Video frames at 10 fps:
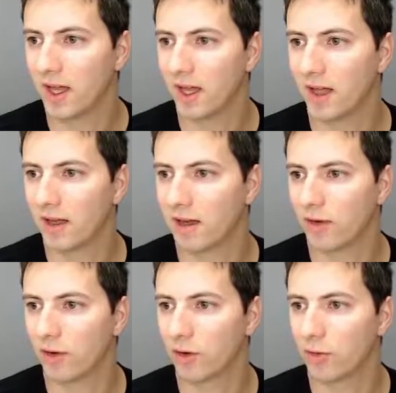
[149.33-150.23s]
and
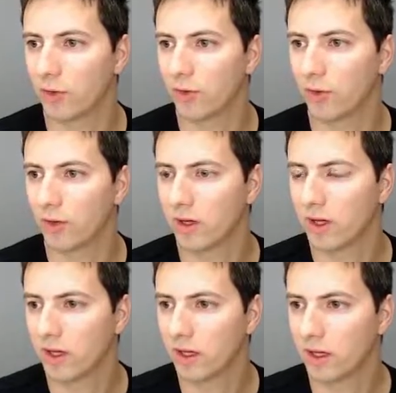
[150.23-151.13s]
the core module.
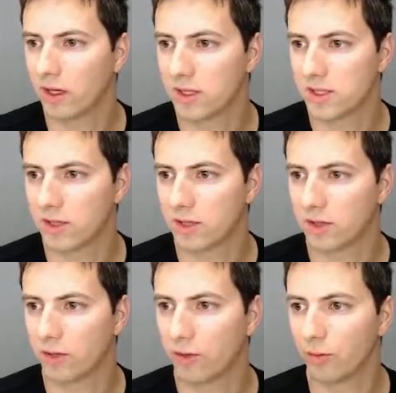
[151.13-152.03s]
Here's
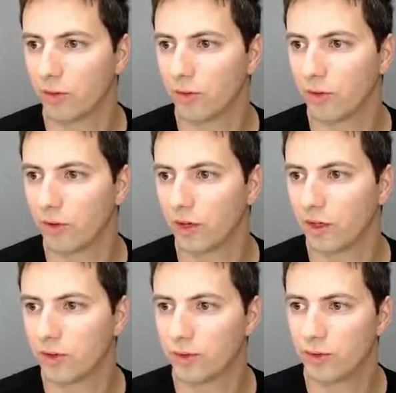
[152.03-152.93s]
the core
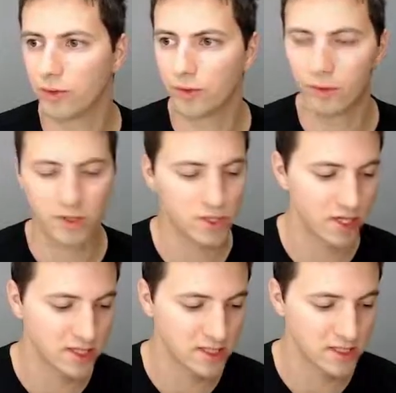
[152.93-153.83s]
module 2, which
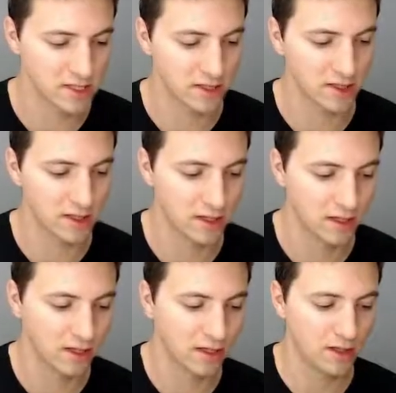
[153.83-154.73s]
has
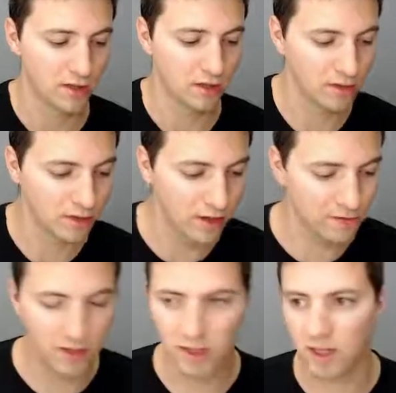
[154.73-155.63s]

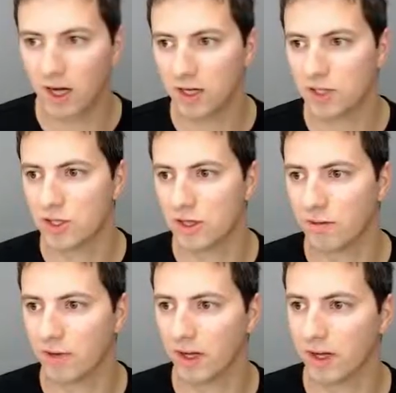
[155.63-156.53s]
FTDI
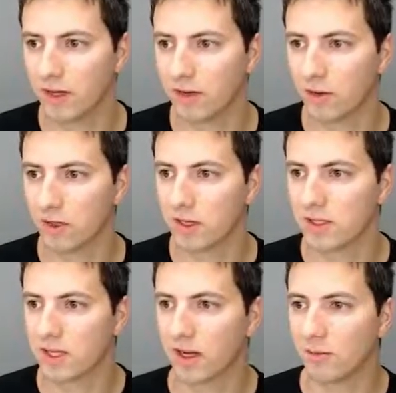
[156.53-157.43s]
chip and only a
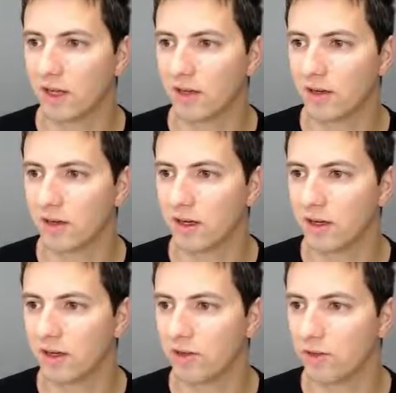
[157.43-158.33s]
single button,
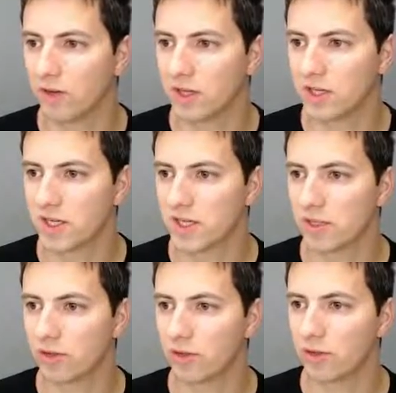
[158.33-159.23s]
and to flash
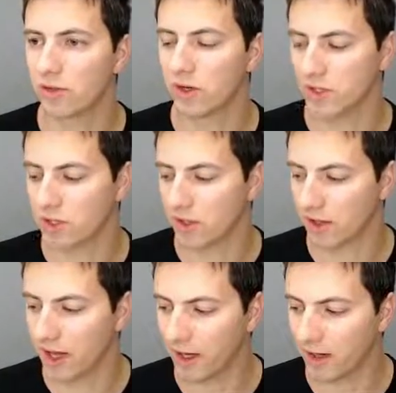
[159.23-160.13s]
this you flash it
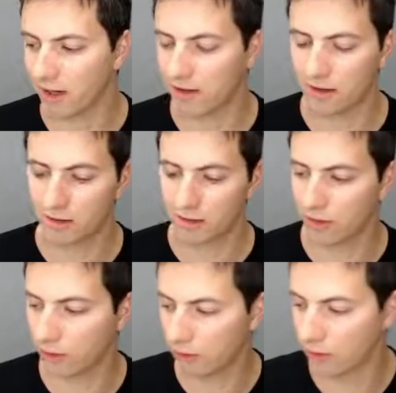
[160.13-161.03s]
like the
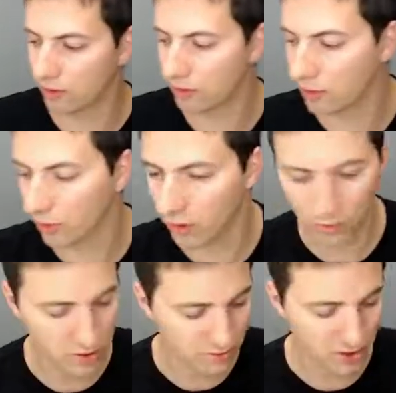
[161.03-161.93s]
dongle,
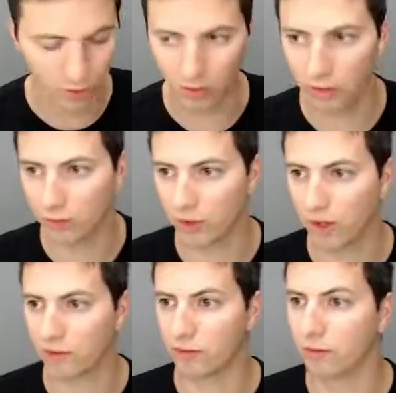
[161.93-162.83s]
USB dongle. You don't
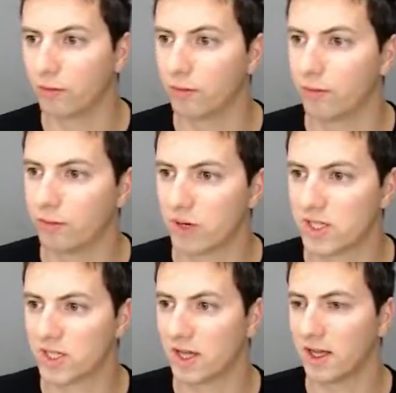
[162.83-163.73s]
have to
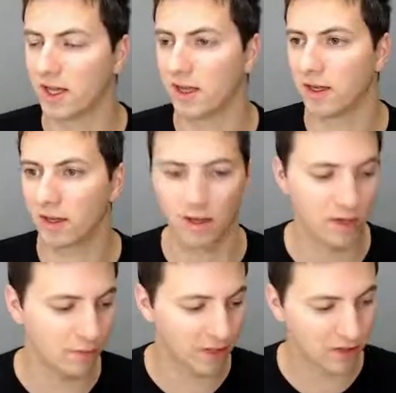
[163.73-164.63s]
press any
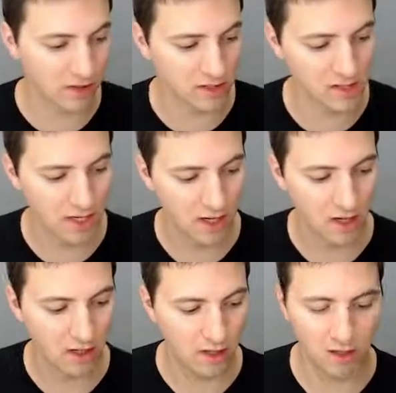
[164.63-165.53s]
other buttons.
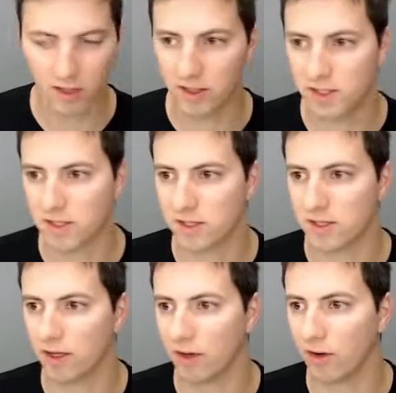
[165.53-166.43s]
This is
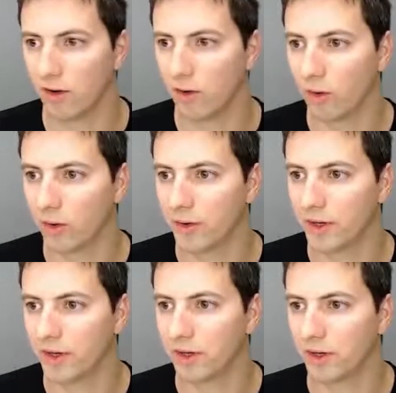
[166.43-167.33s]
the
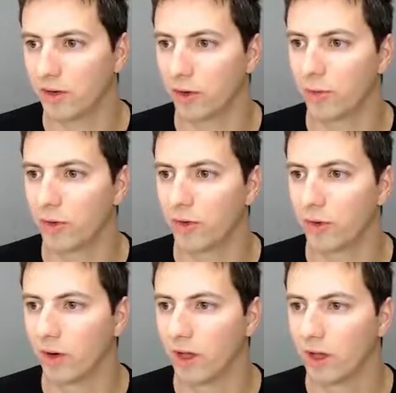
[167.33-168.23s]
older core
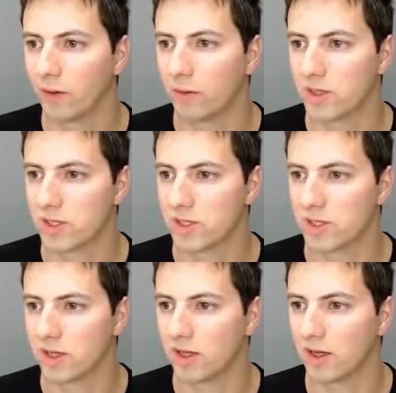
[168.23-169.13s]
module, which
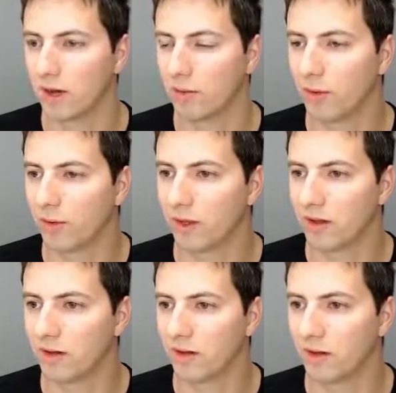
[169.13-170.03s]
is
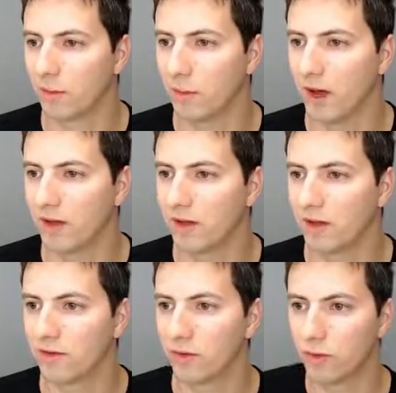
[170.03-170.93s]
uploaded by
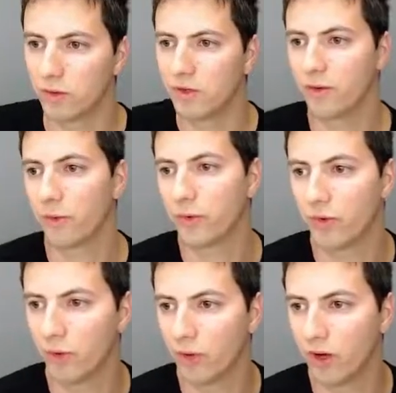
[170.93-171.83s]
DFU,
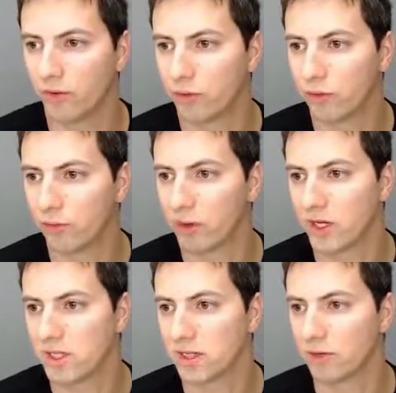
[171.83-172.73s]
so you have to
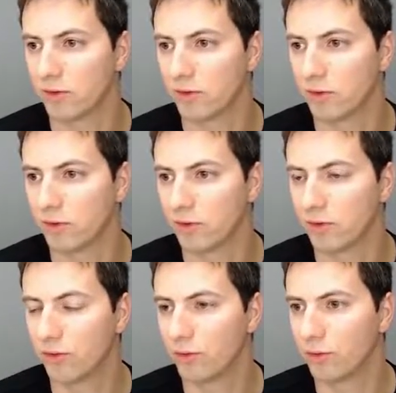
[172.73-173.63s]
press
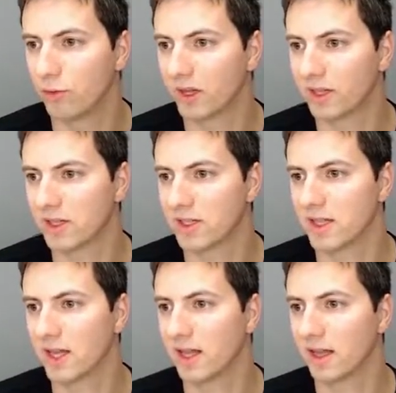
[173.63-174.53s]
two
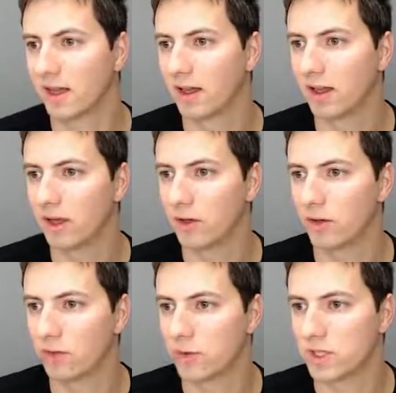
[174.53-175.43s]
buttons and
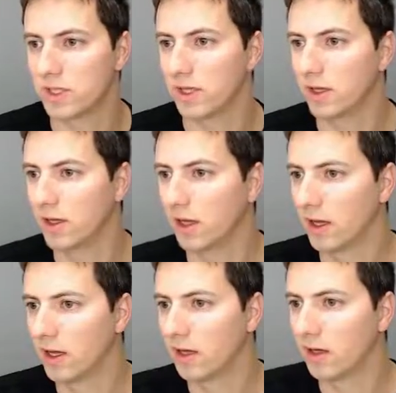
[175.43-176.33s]
use the
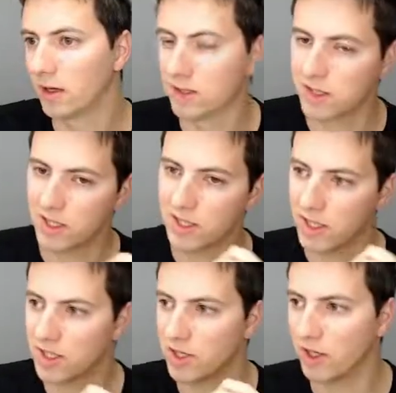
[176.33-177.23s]

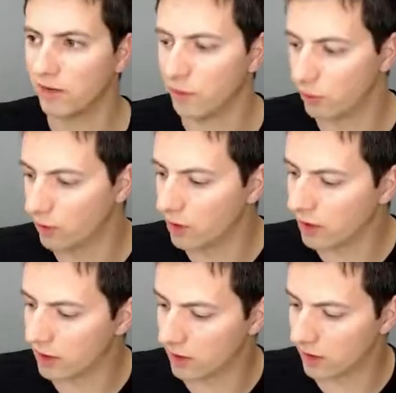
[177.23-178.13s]
//DFU
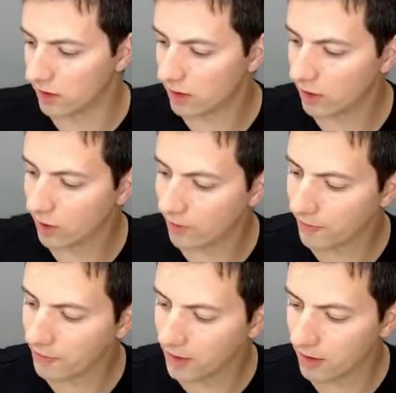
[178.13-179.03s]

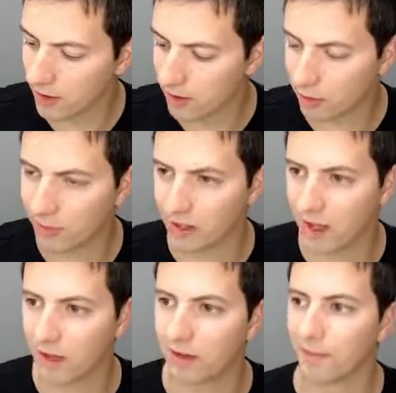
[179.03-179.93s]
in the command
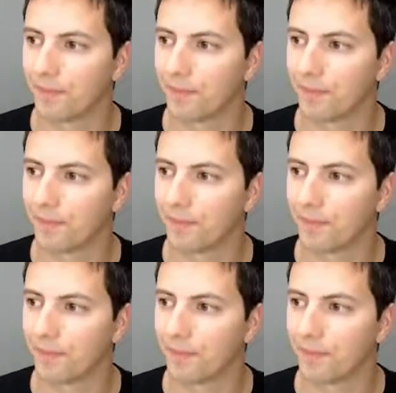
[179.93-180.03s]
line.